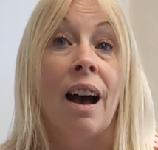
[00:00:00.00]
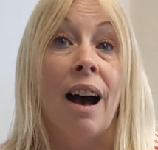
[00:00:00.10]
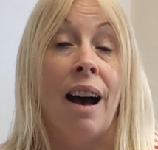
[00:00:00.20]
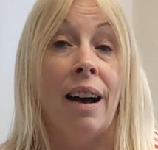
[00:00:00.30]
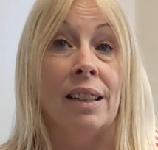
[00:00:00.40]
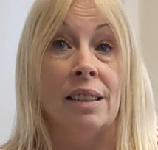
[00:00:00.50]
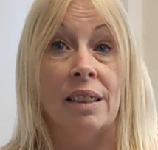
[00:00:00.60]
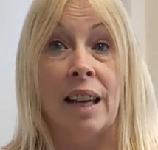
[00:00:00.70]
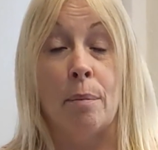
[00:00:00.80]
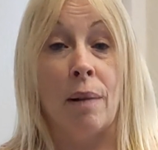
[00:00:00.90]

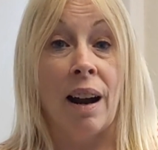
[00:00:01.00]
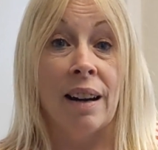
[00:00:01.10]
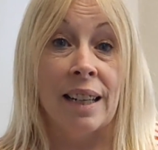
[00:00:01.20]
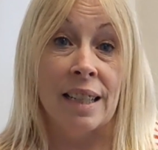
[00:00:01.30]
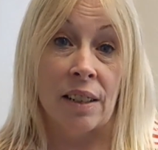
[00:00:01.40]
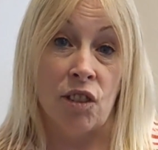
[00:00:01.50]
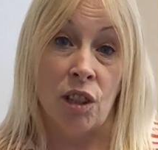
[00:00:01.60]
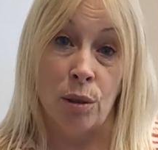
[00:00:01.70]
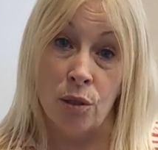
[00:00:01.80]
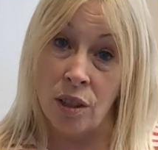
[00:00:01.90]
and get married, have
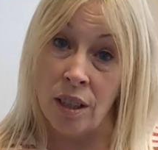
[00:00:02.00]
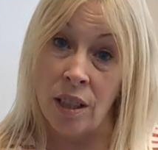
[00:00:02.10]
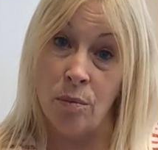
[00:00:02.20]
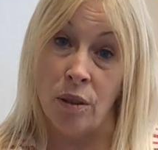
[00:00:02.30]
children.